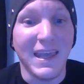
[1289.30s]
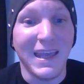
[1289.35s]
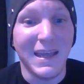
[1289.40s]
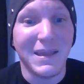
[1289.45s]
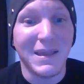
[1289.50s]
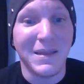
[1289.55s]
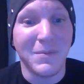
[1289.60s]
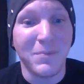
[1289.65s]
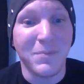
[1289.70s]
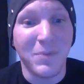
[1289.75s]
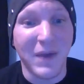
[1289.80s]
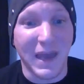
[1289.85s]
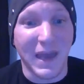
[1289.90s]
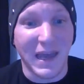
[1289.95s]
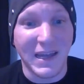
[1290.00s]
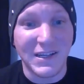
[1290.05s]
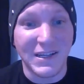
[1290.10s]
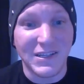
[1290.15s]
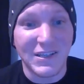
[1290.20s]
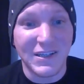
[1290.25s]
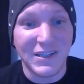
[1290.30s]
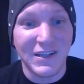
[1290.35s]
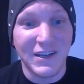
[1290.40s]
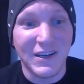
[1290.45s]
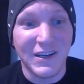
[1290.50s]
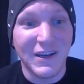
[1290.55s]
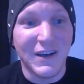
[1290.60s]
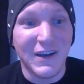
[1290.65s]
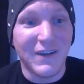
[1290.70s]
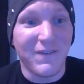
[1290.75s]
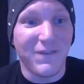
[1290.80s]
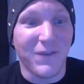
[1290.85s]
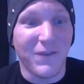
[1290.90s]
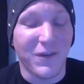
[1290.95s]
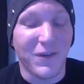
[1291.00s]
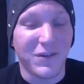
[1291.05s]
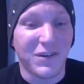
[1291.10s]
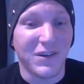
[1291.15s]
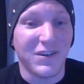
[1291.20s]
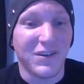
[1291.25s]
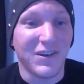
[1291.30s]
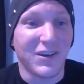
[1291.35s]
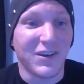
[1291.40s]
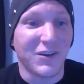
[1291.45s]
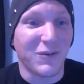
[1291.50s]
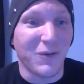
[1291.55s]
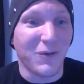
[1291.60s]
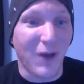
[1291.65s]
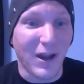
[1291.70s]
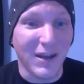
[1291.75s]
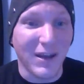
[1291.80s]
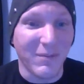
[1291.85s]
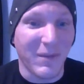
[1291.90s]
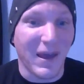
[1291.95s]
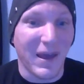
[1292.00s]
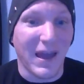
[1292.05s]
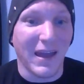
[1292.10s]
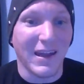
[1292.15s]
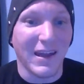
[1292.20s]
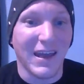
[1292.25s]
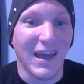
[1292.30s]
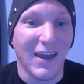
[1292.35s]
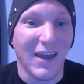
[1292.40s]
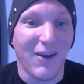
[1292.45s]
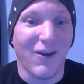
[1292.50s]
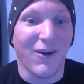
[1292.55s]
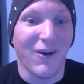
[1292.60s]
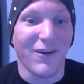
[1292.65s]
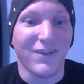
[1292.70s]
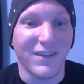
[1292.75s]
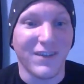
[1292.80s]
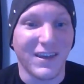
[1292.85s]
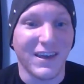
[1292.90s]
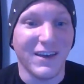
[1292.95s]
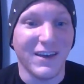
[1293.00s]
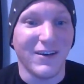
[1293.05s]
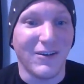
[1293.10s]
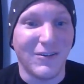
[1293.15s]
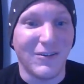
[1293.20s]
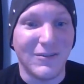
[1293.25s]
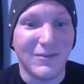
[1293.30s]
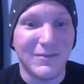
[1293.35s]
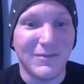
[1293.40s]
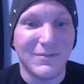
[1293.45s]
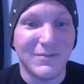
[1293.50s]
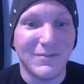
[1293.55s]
Ethan Page versus the Karate Man at Hard to Kill.